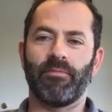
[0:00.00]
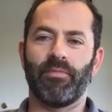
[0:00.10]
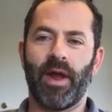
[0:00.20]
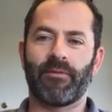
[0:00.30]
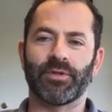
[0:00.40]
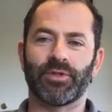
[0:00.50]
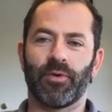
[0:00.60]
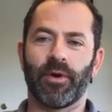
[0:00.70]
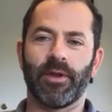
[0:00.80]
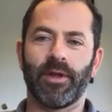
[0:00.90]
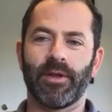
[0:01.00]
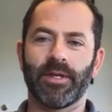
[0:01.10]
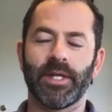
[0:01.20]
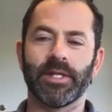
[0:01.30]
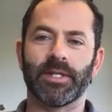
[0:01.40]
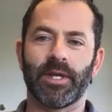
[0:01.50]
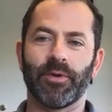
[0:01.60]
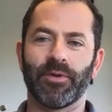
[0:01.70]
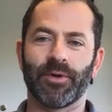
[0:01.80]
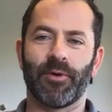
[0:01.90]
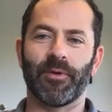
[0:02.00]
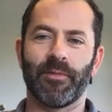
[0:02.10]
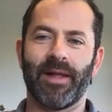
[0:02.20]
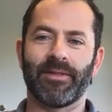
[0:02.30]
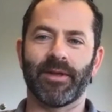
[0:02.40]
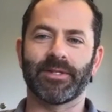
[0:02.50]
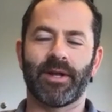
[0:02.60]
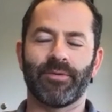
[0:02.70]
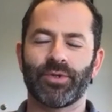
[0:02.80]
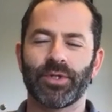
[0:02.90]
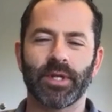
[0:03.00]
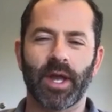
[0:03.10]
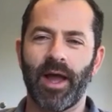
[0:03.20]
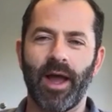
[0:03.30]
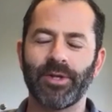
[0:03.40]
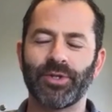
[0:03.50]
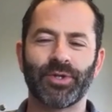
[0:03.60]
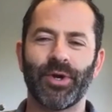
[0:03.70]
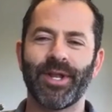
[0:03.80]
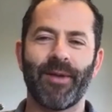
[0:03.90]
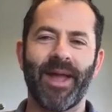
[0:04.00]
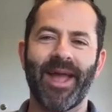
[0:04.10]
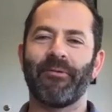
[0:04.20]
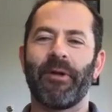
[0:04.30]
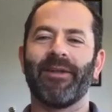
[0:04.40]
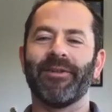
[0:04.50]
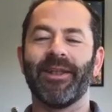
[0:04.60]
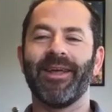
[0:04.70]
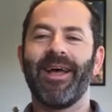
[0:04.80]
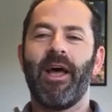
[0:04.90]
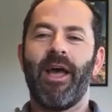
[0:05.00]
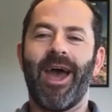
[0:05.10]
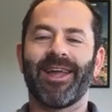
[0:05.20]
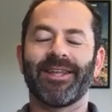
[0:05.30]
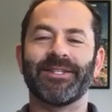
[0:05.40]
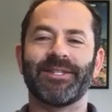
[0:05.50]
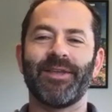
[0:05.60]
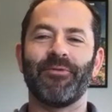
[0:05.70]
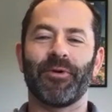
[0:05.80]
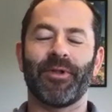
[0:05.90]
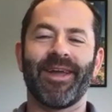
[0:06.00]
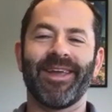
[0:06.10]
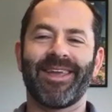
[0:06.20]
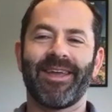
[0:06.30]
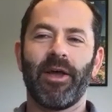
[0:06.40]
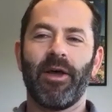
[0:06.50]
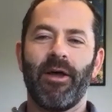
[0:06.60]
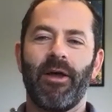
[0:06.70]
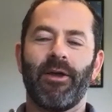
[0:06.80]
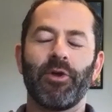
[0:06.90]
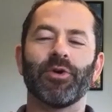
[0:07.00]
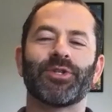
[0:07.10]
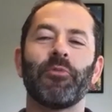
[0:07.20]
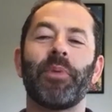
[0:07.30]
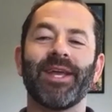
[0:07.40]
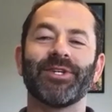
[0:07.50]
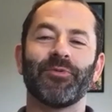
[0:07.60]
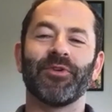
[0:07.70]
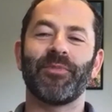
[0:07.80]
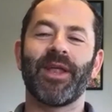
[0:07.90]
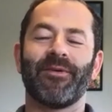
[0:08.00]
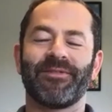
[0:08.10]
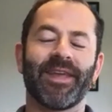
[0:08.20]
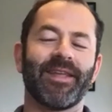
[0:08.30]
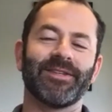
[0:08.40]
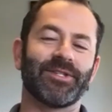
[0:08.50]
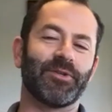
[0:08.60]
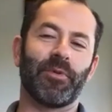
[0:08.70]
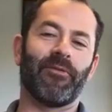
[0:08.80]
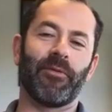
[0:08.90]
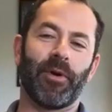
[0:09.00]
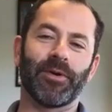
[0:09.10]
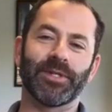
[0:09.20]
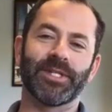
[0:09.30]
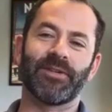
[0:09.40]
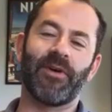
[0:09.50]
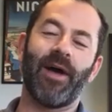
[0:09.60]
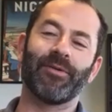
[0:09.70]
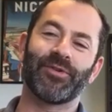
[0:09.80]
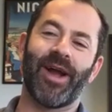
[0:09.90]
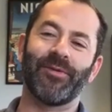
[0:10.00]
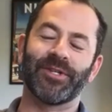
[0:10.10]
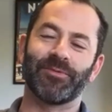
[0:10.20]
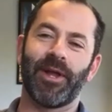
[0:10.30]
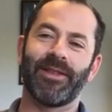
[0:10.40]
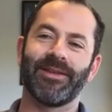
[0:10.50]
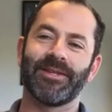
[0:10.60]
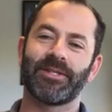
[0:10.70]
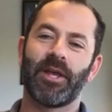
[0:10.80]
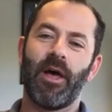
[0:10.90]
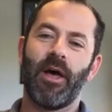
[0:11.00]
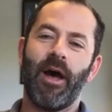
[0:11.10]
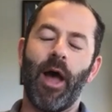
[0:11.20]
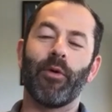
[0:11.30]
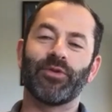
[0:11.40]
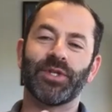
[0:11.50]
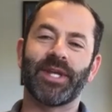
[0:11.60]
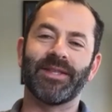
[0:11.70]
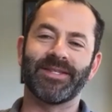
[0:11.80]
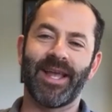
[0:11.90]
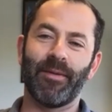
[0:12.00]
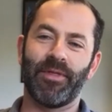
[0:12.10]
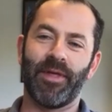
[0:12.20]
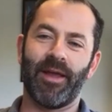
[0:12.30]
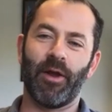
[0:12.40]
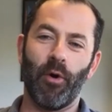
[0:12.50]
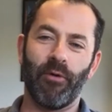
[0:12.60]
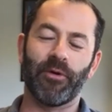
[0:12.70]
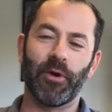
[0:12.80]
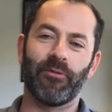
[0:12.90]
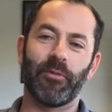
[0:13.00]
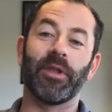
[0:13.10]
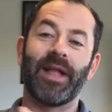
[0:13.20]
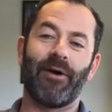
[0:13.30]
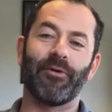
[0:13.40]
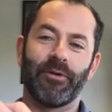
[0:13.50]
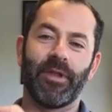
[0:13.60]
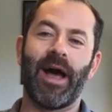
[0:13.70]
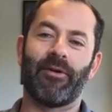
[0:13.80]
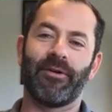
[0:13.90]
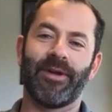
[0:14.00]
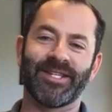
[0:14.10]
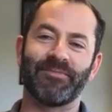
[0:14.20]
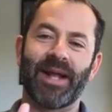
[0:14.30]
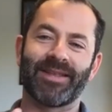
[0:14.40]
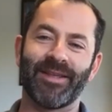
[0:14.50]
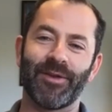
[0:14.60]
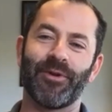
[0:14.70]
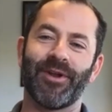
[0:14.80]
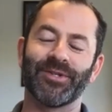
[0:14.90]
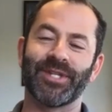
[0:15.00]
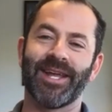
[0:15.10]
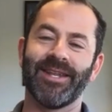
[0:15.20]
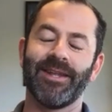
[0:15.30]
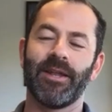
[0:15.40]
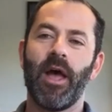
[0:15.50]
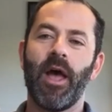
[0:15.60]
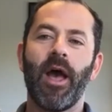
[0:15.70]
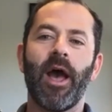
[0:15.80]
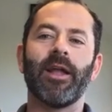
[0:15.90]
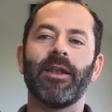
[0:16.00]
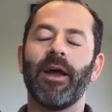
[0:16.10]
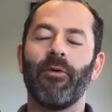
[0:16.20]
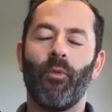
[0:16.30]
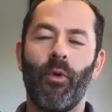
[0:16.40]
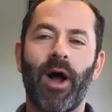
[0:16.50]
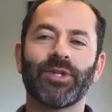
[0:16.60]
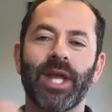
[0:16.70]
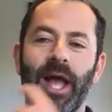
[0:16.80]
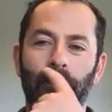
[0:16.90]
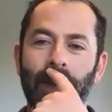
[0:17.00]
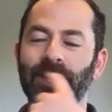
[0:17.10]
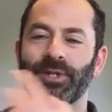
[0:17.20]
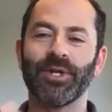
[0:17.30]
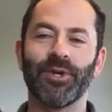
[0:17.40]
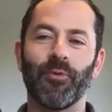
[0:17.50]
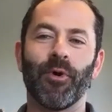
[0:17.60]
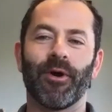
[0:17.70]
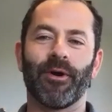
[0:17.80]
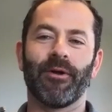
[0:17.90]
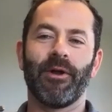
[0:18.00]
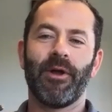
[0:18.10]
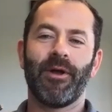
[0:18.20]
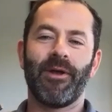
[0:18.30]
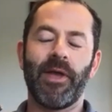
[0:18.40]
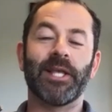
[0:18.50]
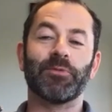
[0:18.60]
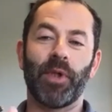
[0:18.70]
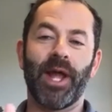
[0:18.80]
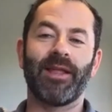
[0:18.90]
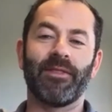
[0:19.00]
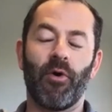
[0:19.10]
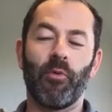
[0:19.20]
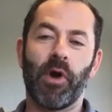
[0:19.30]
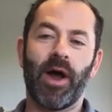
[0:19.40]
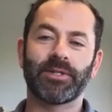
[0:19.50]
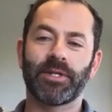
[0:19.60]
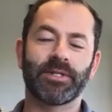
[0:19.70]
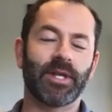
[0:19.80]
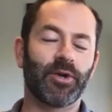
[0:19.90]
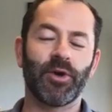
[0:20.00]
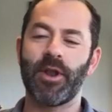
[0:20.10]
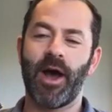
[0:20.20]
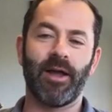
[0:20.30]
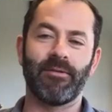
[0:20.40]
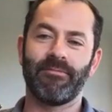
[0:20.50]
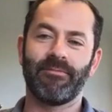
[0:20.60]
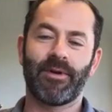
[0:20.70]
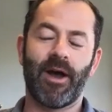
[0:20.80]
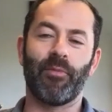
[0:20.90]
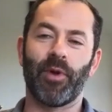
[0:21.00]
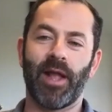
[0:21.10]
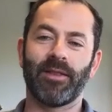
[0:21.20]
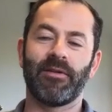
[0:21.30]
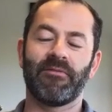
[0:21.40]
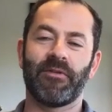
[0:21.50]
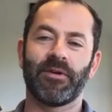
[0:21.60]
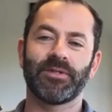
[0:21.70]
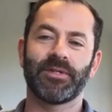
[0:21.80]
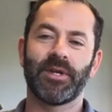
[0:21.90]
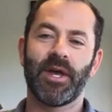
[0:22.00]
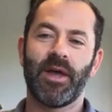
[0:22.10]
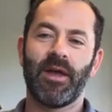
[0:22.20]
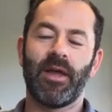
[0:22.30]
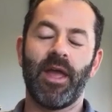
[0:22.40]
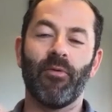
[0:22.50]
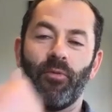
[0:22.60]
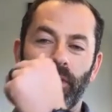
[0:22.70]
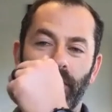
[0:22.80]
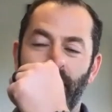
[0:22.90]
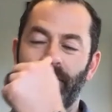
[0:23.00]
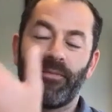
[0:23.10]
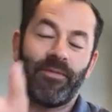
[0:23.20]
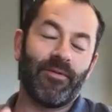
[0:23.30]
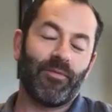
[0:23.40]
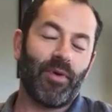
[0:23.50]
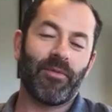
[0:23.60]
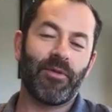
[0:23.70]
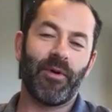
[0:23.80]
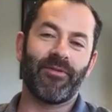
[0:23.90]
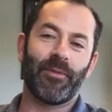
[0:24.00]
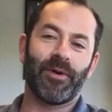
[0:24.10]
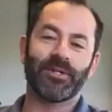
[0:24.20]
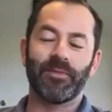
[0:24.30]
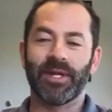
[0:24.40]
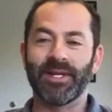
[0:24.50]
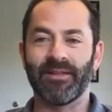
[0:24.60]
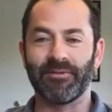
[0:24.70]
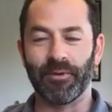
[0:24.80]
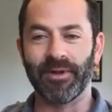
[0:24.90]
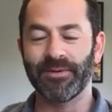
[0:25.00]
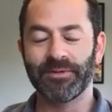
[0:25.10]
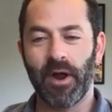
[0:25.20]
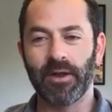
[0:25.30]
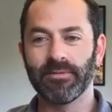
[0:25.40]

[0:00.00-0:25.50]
breakfast joint in DC when you told me about this, and I was just like, I just couldn't get my head around it. And I could see you were so patient with me. And I was thinking, this is the perfect person, because if I was trying to explain this, I would have just said the same thing over and over, but louder and louder, expecting that you would understand it. And watching how patient you were explaining the whole process, because I could not comprehend it at first. You're probably the perfect person to be a death doula. It was great.